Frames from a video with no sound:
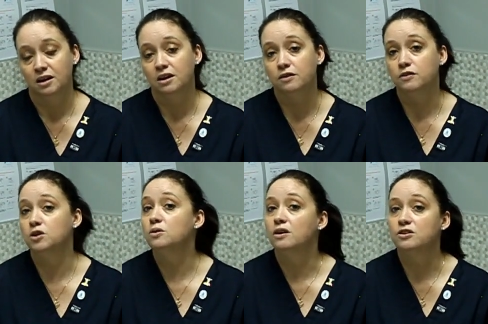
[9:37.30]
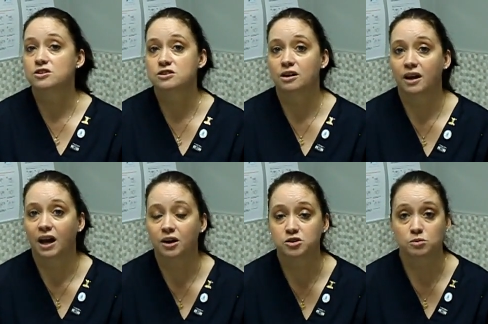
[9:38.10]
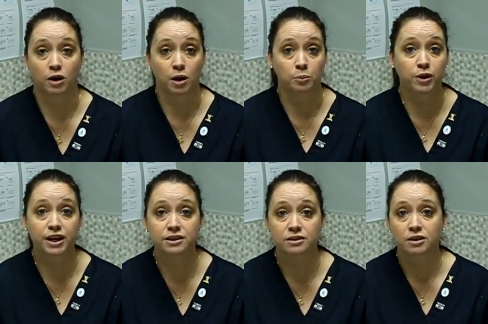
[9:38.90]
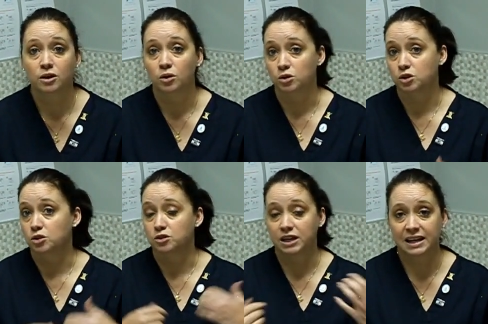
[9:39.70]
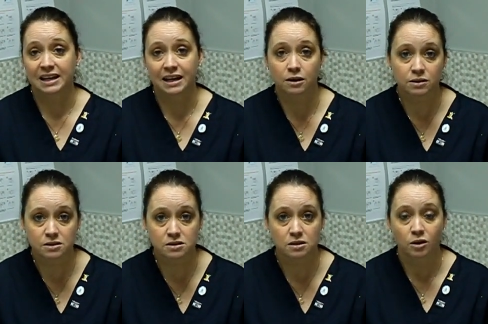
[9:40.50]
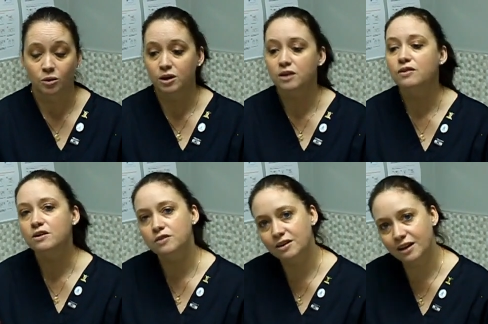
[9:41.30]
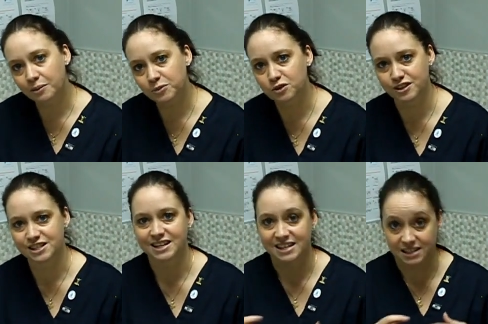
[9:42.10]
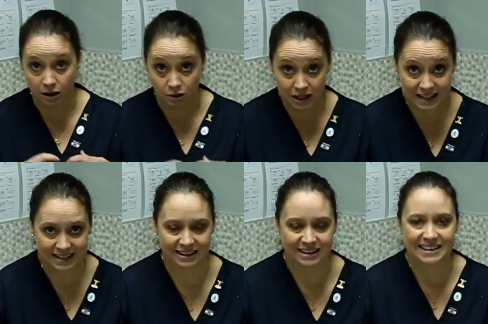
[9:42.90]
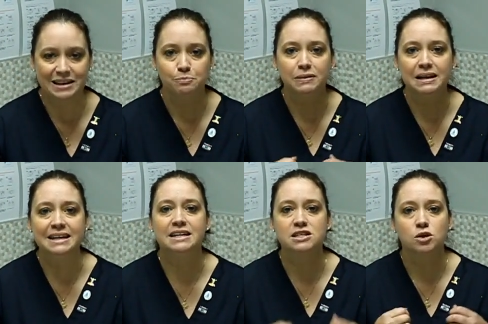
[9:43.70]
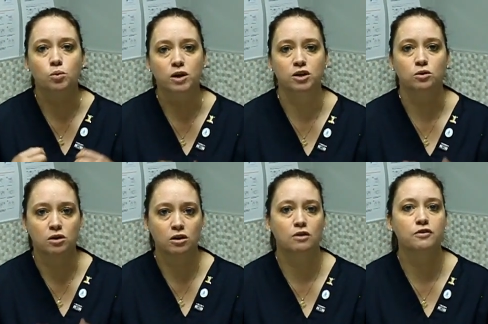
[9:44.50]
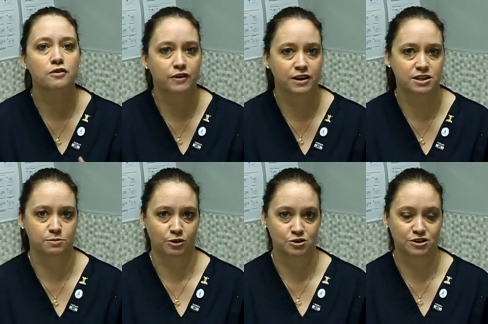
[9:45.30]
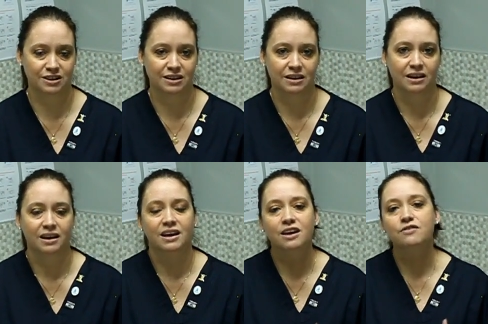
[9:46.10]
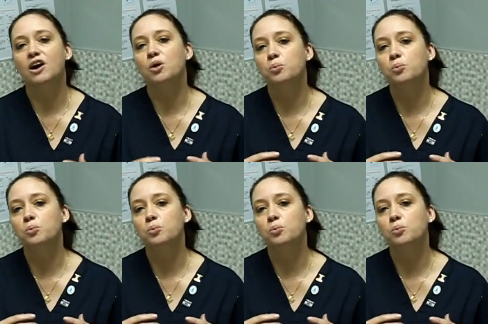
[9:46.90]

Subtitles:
If you are just going out to buy bread or do your daily errands, or even if you come to visit us at our clinic, please wear your cloth face mask. If our